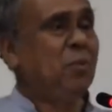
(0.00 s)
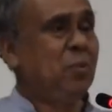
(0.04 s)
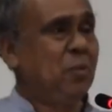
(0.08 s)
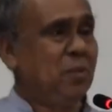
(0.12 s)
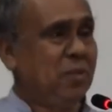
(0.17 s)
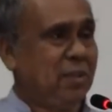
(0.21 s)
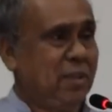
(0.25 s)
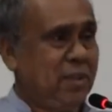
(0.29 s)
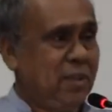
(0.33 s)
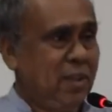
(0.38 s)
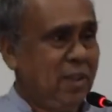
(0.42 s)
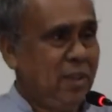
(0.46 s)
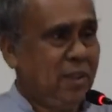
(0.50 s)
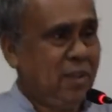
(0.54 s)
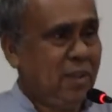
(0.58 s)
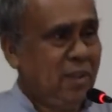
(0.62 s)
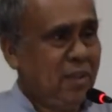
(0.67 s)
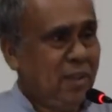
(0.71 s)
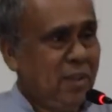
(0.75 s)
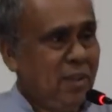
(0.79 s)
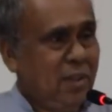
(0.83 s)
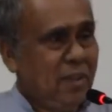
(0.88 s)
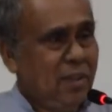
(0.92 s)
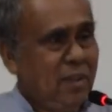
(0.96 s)
most
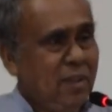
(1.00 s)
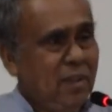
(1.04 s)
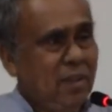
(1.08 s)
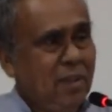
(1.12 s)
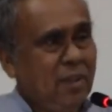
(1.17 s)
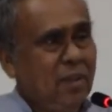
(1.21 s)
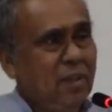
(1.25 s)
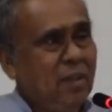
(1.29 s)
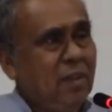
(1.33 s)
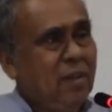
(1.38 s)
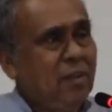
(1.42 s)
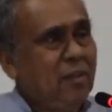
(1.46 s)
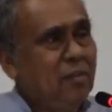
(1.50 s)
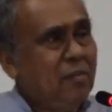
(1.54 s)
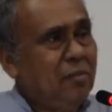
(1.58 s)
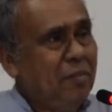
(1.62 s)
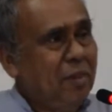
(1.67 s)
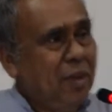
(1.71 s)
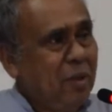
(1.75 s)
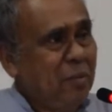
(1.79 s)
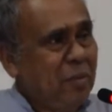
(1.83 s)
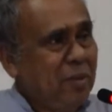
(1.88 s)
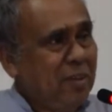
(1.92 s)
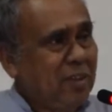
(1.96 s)

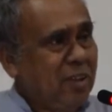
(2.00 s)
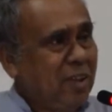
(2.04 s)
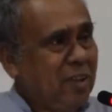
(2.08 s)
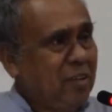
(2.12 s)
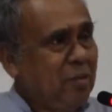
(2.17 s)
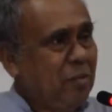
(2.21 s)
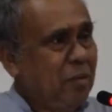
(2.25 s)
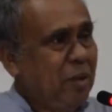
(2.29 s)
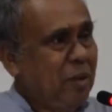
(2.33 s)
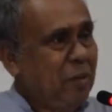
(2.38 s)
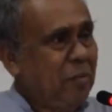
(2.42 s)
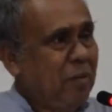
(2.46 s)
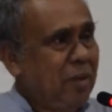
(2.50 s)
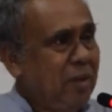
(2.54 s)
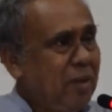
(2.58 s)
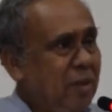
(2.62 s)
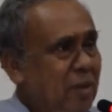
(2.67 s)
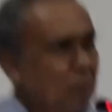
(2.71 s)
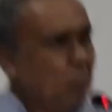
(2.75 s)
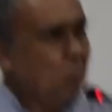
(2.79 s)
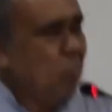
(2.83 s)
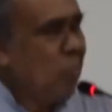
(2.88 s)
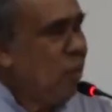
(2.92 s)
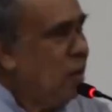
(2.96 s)
famous experiment.
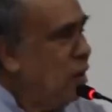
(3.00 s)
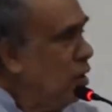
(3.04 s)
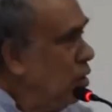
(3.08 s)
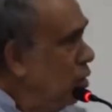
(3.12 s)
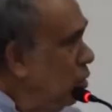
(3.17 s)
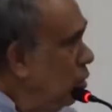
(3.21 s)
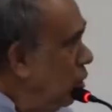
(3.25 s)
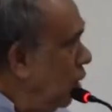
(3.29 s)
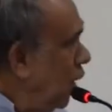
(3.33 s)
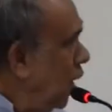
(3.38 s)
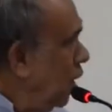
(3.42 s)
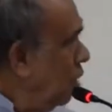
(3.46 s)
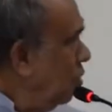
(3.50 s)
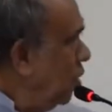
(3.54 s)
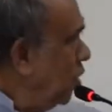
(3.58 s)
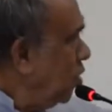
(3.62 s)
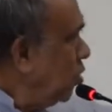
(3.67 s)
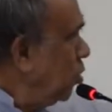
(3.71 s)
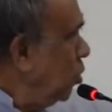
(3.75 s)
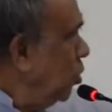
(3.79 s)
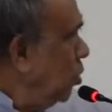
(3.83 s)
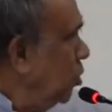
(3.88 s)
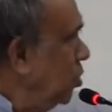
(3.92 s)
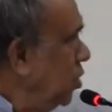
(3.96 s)
You have a
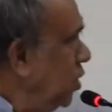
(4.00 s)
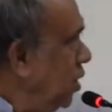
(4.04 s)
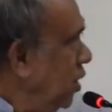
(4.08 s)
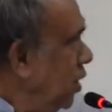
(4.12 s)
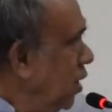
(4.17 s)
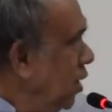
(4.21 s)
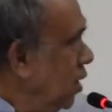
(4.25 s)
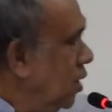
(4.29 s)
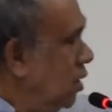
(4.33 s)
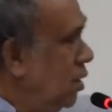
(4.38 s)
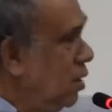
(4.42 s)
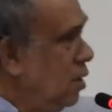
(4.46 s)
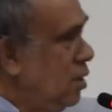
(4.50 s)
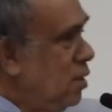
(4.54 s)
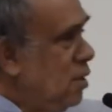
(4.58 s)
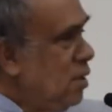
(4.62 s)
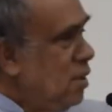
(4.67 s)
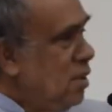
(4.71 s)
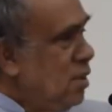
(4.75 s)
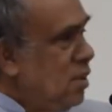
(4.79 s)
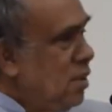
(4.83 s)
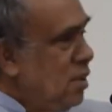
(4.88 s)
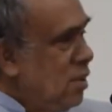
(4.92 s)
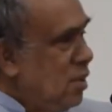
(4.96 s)
source here,
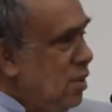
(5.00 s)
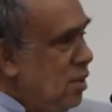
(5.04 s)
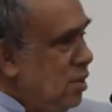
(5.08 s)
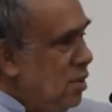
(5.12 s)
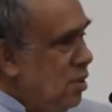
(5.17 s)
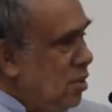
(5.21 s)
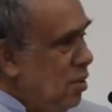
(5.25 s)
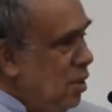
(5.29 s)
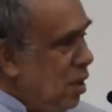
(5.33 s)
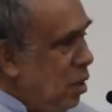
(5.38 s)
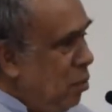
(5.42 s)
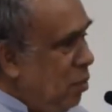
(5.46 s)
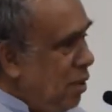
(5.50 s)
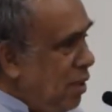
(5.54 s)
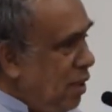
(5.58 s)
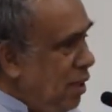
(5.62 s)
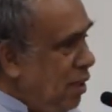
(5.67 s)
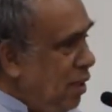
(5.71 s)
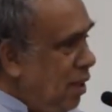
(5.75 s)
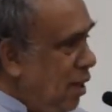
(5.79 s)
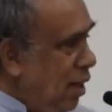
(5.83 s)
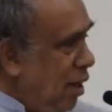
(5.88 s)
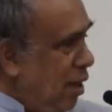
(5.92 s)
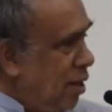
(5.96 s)

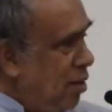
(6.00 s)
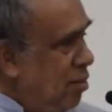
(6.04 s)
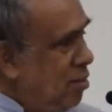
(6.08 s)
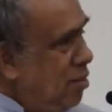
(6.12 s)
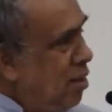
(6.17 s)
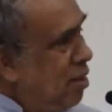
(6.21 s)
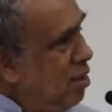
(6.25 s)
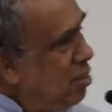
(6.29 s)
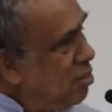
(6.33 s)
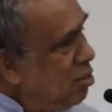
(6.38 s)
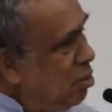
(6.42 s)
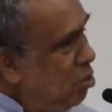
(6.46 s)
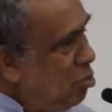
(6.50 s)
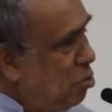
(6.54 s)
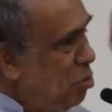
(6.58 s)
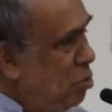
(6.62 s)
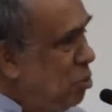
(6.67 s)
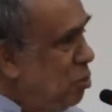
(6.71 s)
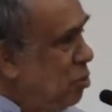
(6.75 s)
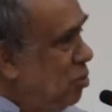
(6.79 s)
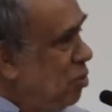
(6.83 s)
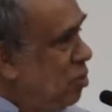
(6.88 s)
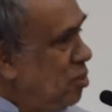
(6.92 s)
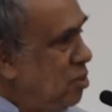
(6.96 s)
emitting electrons or
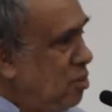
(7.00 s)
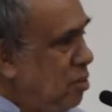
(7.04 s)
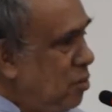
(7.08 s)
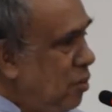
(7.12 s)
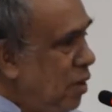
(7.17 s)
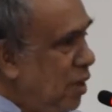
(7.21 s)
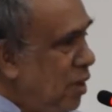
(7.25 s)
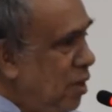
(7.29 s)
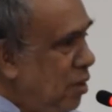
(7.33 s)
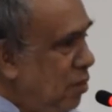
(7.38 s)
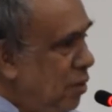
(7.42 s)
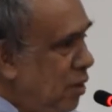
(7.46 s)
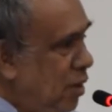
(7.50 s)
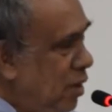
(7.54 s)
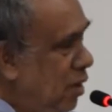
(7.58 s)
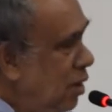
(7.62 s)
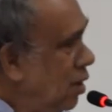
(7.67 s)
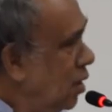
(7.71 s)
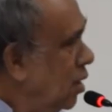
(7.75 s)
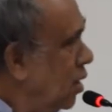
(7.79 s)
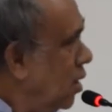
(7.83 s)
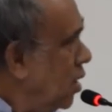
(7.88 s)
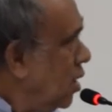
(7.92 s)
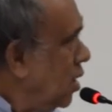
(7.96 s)
photons or whatever.
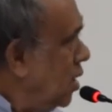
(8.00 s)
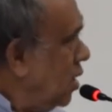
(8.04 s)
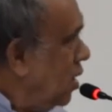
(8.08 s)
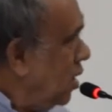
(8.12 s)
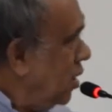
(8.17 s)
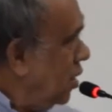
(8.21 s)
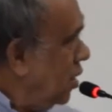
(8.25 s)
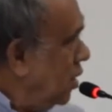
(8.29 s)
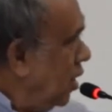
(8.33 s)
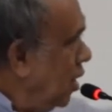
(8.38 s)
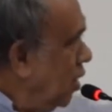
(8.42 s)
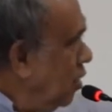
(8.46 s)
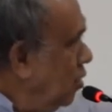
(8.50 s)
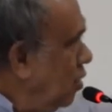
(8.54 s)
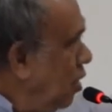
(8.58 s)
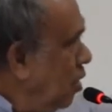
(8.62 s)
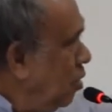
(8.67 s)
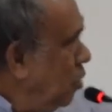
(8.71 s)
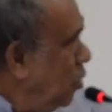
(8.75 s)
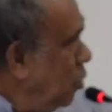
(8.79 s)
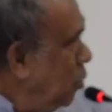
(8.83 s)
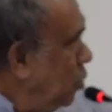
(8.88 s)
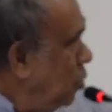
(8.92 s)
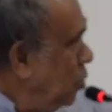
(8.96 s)
Then you
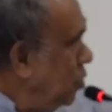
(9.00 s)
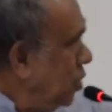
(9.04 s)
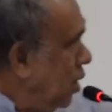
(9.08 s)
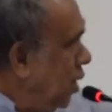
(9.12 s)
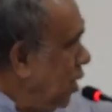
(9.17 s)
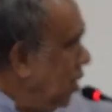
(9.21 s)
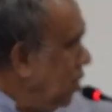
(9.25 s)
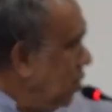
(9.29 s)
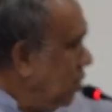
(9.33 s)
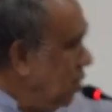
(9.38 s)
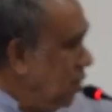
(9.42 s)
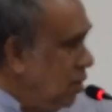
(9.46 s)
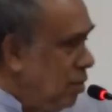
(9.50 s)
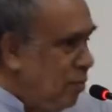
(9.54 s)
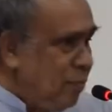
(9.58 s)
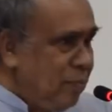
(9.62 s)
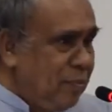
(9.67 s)
have 2 slits.